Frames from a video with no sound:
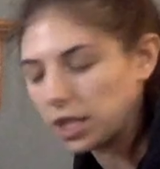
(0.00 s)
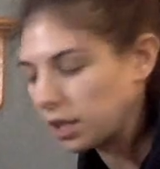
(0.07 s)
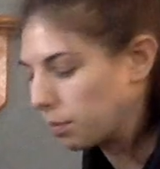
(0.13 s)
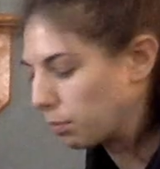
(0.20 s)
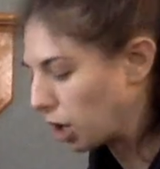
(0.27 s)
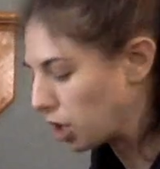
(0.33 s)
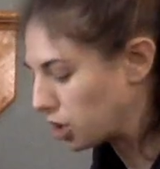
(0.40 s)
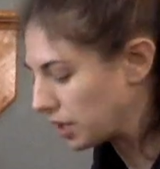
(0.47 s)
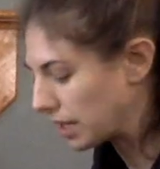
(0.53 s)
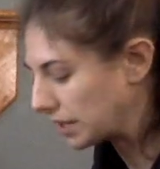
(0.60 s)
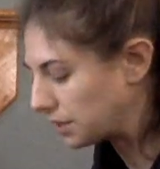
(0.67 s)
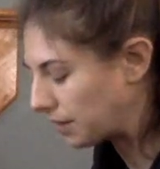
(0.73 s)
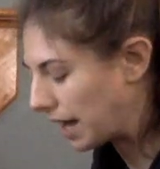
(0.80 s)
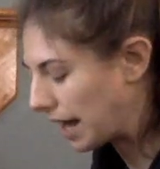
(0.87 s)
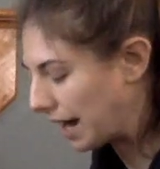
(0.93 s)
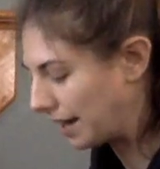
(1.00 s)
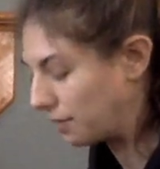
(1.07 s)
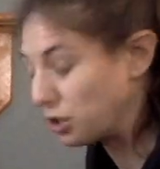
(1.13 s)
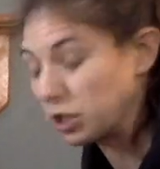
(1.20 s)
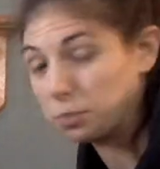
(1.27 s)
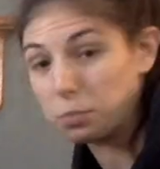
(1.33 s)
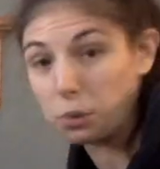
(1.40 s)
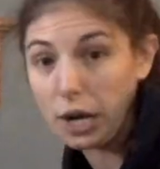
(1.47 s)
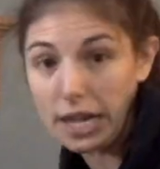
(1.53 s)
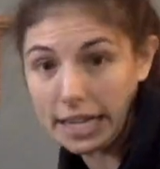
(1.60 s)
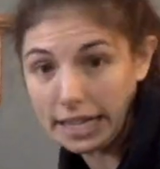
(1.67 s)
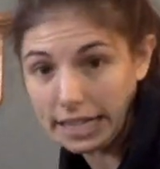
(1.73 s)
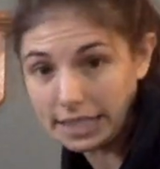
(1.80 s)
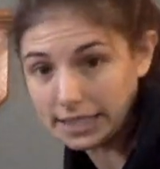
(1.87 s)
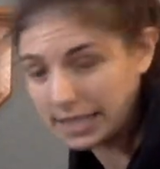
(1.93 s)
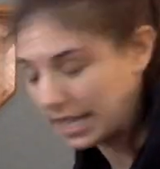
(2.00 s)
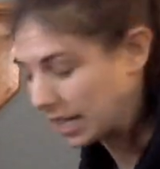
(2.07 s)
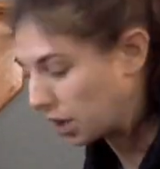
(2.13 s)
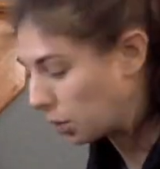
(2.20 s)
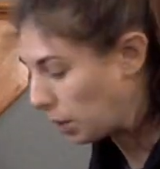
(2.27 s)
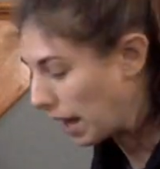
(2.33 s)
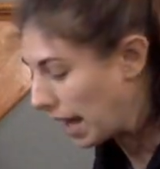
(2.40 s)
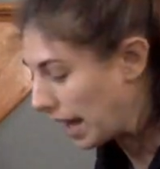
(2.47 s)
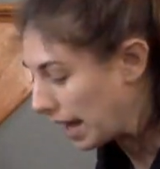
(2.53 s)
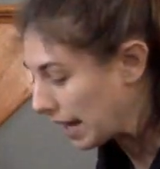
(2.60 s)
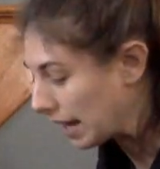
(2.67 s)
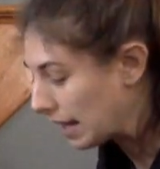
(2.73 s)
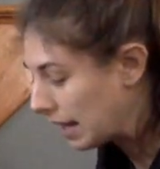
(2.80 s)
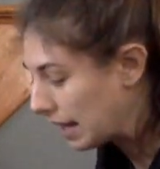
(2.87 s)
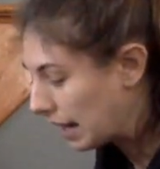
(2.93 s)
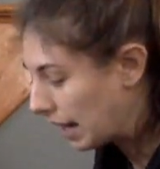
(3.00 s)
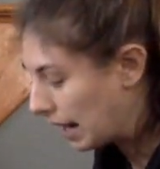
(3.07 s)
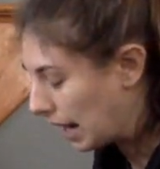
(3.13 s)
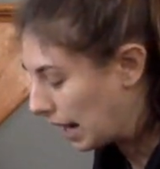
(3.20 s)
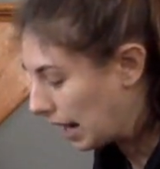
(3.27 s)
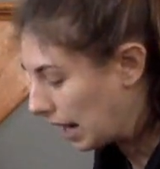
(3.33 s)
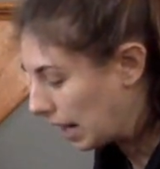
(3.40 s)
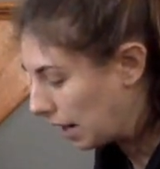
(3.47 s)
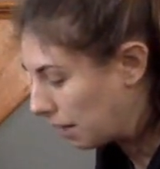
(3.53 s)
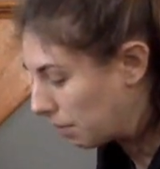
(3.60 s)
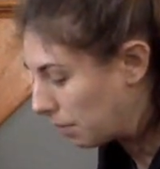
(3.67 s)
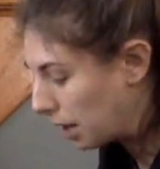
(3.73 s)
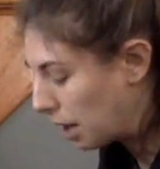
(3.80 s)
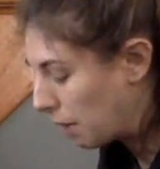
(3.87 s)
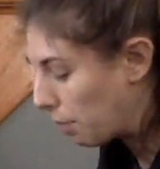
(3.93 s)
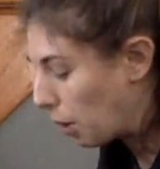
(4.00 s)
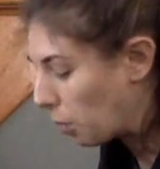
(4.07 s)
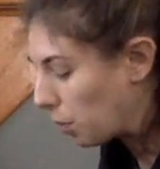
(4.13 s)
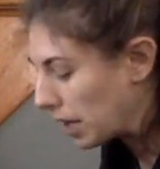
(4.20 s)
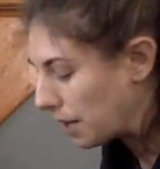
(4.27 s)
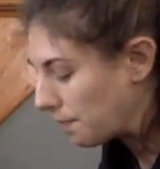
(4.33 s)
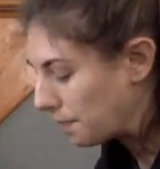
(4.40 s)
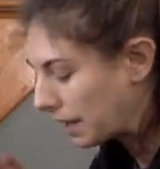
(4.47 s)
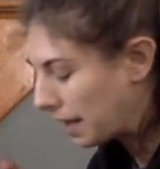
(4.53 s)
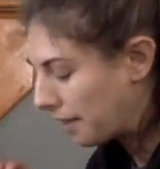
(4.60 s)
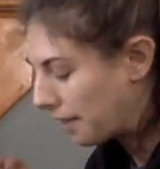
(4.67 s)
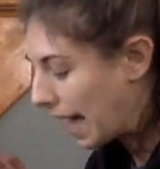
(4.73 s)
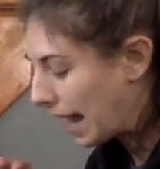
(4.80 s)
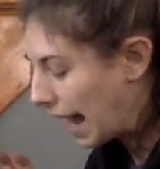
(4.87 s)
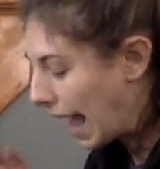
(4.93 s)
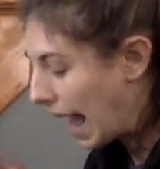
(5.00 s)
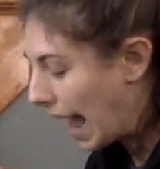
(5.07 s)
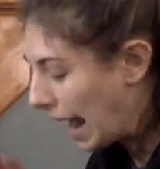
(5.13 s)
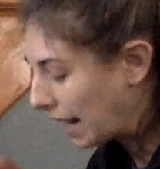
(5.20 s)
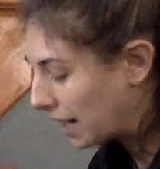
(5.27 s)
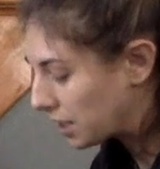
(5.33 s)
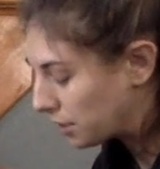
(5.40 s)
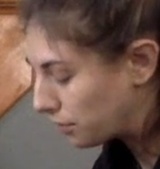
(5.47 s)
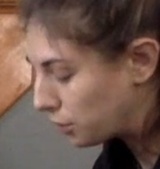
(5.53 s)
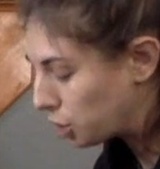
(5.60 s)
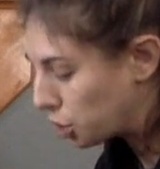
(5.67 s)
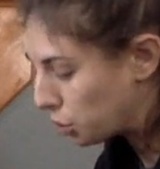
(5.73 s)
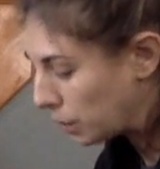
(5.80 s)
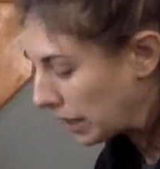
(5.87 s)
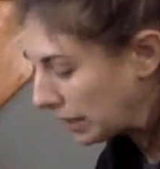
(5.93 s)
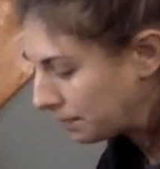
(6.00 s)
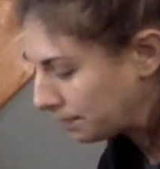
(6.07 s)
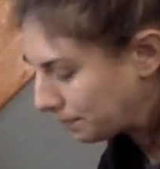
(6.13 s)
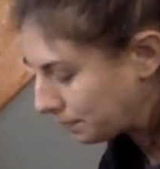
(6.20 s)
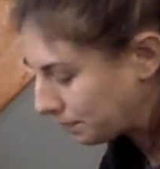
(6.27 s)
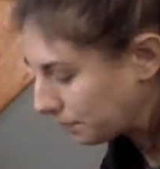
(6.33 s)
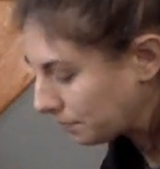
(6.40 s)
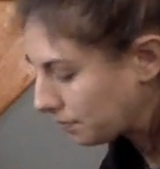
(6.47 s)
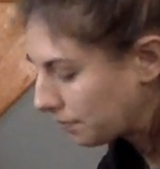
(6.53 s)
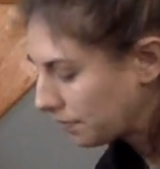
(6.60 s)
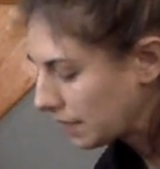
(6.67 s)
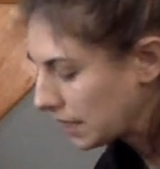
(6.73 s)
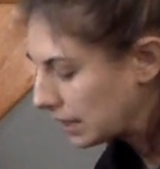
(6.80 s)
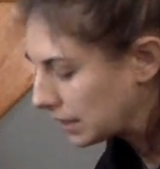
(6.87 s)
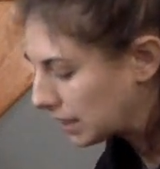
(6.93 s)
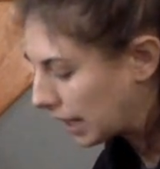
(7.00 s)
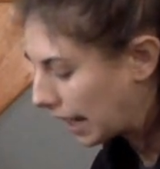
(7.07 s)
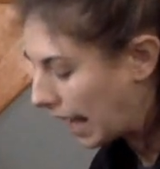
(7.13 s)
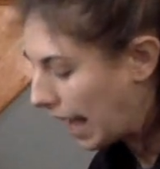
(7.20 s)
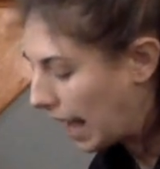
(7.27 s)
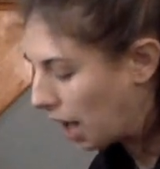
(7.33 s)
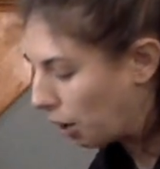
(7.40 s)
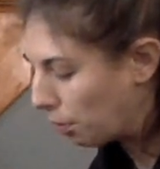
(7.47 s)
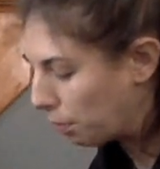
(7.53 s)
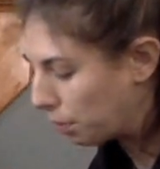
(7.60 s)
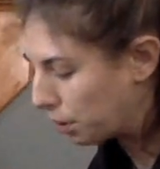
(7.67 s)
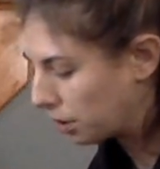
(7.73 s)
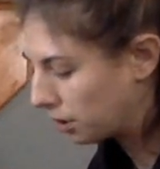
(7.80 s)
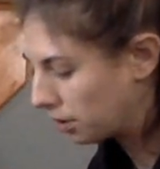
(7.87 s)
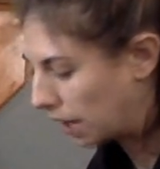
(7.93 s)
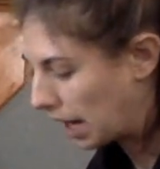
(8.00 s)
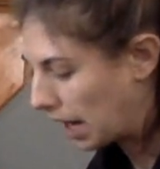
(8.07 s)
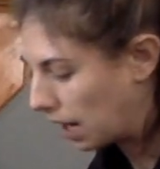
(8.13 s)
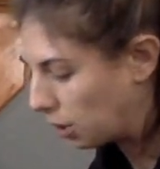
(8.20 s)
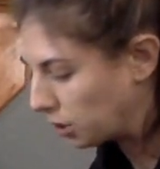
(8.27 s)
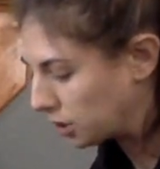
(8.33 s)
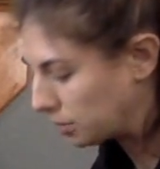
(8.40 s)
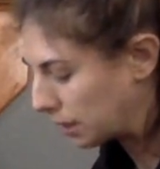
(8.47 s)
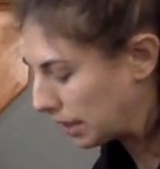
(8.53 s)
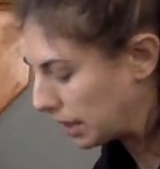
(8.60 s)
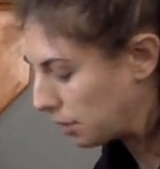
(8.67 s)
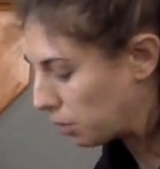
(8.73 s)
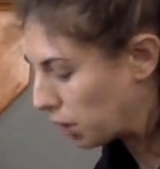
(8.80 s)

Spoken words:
on the brush, that's fine. If she's breaking it, take it away. But that act of chewing is going to help ultimately